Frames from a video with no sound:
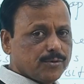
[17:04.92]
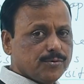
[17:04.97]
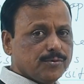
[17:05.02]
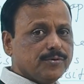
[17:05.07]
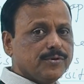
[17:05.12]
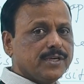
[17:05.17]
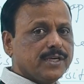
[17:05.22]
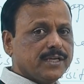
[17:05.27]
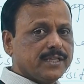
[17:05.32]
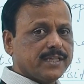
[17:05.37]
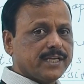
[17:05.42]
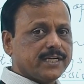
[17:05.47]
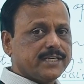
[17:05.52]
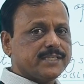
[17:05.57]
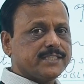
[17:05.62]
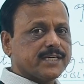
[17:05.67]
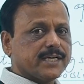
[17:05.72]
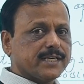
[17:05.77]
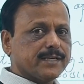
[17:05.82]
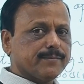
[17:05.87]
How that
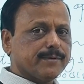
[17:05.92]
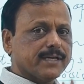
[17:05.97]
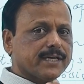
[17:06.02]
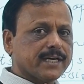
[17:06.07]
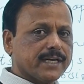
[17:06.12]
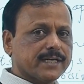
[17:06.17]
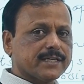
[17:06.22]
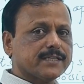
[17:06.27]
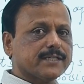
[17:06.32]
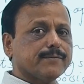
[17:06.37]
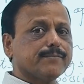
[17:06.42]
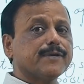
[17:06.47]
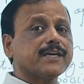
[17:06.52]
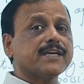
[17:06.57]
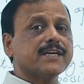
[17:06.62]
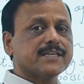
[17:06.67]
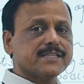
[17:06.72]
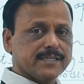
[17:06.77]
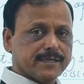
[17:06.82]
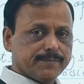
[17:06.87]
desirable character may
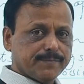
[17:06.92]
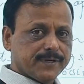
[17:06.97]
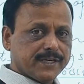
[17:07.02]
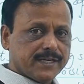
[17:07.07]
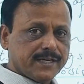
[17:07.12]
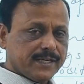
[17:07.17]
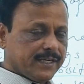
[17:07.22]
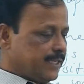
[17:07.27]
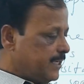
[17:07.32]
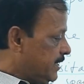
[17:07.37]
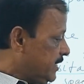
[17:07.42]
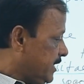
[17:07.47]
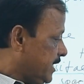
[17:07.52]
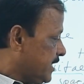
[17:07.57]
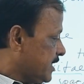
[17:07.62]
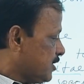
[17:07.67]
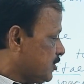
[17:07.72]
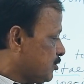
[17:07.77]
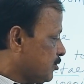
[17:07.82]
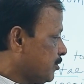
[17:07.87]
get separate,
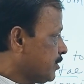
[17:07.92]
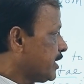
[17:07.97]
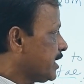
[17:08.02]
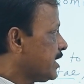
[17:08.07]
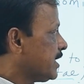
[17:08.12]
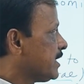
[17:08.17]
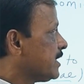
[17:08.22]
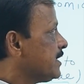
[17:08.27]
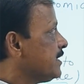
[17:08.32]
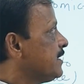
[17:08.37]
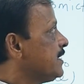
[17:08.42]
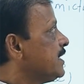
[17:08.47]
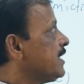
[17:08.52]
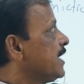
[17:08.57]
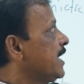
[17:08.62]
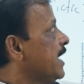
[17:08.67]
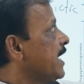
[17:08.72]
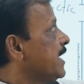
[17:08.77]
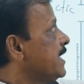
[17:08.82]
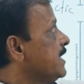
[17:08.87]
that is shown here,
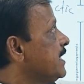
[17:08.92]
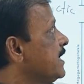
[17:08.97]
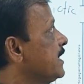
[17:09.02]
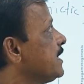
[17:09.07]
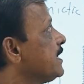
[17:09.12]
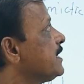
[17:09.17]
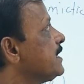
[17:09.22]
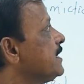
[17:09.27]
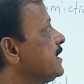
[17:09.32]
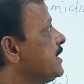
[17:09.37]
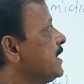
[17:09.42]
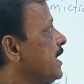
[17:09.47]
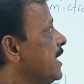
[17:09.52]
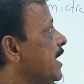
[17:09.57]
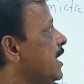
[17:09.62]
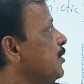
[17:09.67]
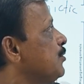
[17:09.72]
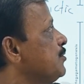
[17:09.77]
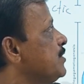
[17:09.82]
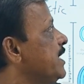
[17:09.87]
and here
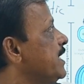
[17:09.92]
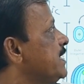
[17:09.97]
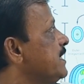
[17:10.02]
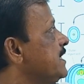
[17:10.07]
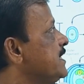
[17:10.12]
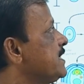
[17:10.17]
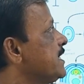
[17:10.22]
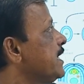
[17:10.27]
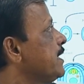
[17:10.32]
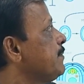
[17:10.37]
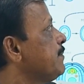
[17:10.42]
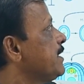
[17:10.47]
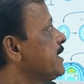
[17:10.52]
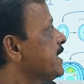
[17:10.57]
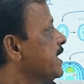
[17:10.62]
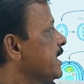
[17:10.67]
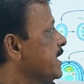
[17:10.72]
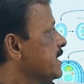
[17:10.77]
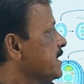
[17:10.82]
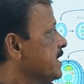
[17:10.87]
how that desirable
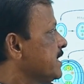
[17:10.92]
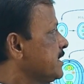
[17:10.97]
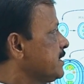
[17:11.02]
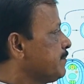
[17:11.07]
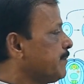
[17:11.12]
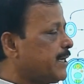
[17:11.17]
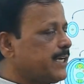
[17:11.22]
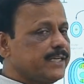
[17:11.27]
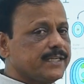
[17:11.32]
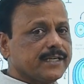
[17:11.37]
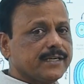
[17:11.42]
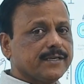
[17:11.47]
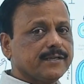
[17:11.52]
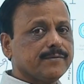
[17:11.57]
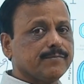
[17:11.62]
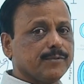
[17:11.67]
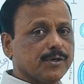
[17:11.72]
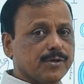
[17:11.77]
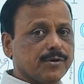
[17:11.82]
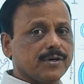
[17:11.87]
character is maintained,
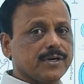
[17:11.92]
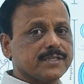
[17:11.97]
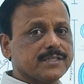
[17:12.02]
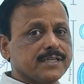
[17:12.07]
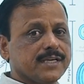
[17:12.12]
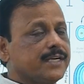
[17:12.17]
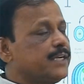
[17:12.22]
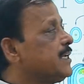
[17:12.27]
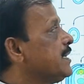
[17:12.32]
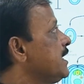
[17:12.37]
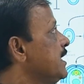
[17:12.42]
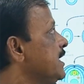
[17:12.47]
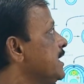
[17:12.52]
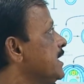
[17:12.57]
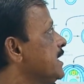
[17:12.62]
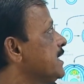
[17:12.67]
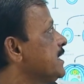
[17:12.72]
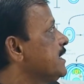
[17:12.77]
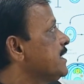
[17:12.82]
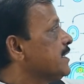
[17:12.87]
because
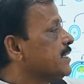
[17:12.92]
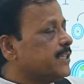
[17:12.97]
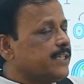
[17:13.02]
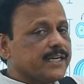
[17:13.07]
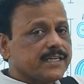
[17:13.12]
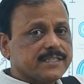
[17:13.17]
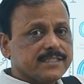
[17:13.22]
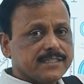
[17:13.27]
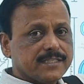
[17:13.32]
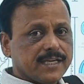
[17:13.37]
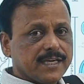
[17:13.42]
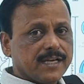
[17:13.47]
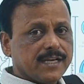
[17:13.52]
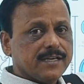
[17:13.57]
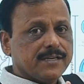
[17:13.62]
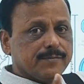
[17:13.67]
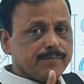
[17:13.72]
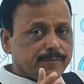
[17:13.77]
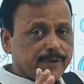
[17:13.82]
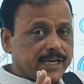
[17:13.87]
here that cell,
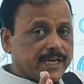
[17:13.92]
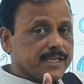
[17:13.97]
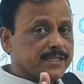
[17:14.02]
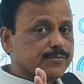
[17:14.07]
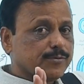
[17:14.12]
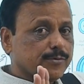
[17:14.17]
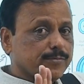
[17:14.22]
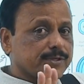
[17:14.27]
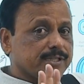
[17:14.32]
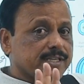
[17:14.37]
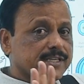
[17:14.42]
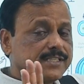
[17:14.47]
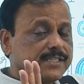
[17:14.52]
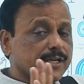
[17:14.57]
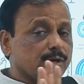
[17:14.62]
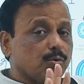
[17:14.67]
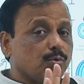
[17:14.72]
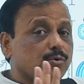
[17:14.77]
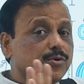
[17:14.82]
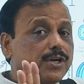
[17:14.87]
megaspore mother
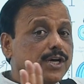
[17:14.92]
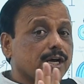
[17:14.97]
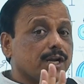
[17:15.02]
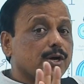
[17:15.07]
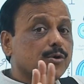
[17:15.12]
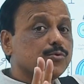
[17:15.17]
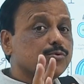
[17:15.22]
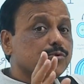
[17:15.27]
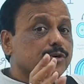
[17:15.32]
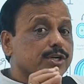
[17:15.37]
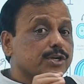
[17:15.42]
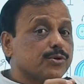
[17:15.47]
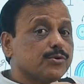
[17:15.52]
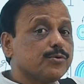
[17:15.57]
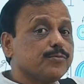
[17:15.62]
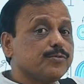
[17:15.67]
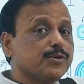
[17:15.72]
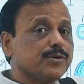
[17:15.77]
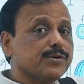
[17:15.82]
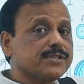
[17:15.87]
cell, won't allow to
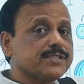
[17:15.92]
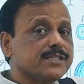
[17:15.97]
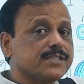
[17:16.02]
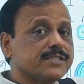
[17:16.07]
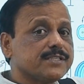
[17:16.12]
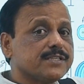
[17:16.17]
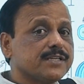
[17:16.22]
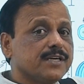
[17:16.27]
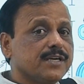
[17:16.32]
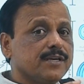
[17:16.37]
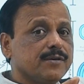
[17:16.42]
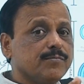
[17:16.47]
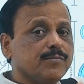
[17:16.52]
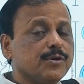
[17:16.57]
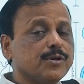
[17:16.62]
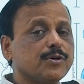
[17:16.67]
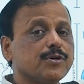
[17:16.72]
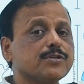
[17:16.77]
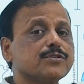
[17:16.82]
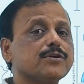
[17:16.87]
undergo meiosis
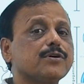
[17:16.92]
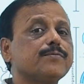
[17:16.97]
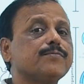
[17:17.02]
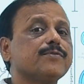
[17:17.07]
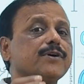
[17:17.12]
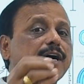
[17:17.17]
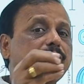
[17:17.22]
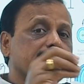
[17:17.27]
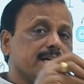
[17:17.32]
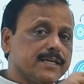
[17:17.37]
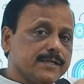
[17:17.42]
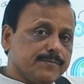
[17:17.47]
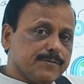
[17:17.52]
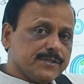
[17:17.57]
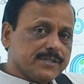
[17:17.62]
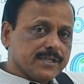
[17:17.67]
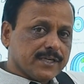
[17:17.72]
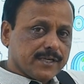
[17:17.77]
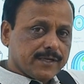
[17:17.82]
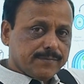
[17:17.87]
because of
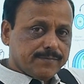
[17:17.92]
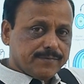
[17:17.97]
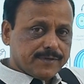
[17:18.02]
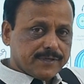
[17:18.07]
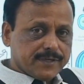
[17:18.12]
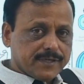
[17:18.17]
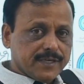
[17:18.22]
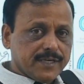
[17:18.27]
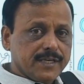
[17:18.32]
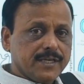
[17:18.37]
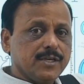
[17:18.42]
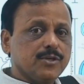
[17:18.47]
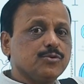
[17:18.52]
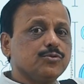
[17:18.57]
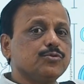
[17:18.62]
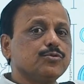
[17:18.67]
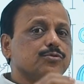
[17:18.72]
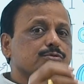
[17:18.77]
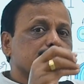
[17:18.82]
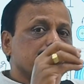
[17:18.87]
artificial effort,
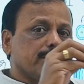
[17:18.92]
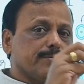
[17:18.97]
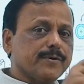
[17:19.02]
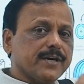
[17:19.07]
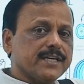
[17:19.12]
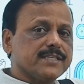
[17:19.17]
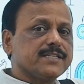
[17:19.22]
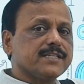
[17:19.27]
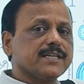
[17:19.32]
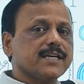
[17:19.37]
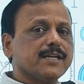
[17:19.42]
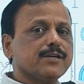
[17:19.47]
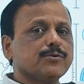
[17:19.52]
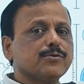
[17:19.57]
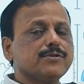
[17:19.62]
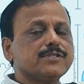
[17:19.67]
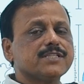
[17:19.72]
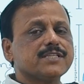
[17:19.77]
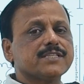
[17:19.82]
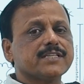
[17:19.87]
use of
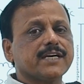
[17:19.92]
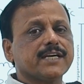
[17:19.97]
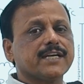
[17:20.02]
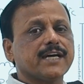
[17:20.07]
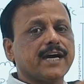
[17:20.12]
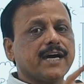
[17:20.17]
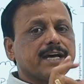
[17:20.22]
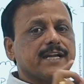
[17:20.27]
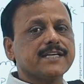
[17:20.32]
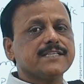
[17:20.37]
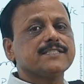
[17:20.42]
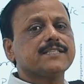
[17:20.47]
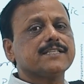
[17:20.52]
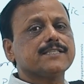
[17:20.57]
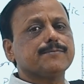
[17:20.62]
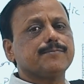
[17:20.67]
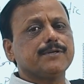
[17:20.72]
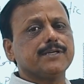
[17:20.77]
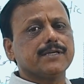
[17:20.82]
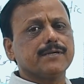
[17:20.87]
acetylcholecystine, arrest the
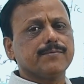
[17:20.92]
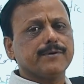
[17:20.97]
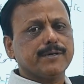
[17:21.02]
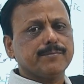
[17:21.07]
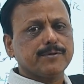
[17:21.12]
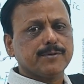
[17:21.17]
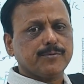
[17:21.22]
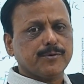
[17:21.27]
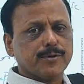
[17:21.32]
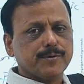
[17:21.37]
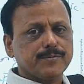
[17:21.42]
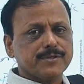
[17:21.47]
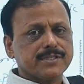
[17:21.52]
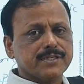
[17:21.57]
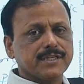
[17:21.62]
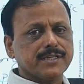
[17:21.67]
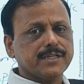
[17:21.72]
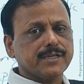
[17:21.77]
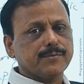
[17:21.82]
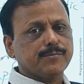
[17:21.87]
spindle fiber
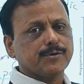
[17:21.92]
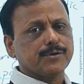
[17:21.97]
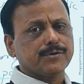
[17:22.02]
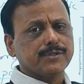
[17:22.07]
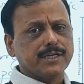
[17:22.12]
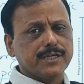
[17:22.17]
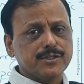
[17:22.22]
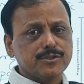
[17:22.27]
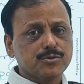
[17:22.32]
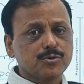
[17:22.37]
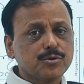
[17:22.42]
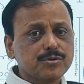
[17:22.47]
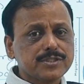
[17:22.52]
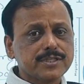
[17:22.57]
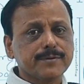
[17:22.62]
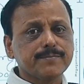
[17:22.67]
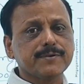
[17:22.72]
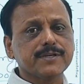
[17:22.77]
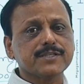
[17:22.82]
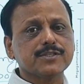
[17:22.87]
formation. Therefore, there is no
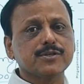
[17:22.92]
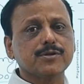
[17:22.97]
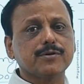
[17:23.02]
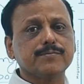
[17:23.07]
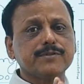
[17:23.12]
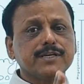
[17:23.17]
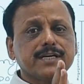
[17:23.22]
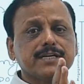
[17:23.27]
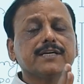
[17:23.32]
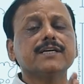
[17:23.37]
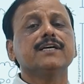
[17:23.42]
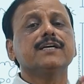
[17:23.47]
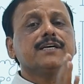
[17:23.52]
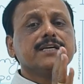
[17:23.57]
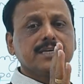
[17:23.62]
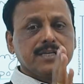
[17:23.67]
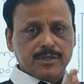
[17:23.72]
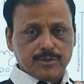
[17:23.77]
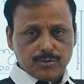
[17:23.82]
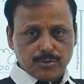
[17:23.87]
separation of that
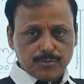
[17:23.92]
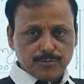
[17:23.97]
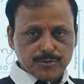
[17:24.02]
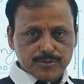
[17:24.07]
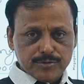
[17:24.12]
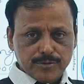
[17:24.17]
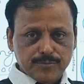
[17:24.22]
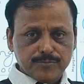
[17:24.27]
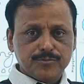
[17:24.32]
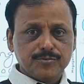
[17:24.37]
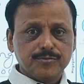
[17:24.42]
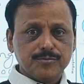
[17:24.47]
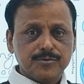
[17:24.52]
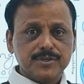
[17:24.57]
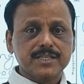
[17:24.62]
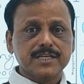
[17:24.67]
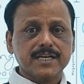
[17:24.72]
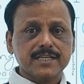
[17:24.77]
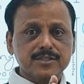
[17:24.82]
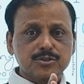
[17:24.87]
chromosome
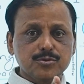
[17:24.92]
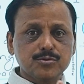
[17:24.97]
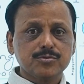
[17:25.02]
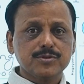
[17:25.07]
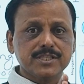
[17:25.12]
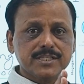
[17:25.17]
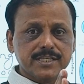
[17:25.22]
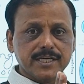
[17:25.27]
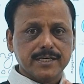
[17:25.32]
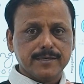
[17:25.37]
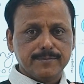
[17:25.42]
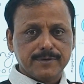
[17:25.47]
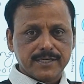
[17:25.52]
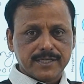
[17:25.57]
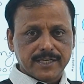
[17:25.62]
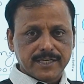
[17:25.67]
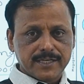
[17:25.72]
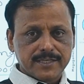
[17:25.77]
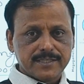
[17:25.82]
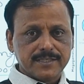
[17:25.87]
which has two desirable
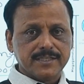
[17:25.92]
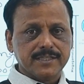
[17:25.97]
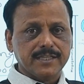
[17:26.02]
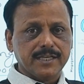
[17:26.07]
character.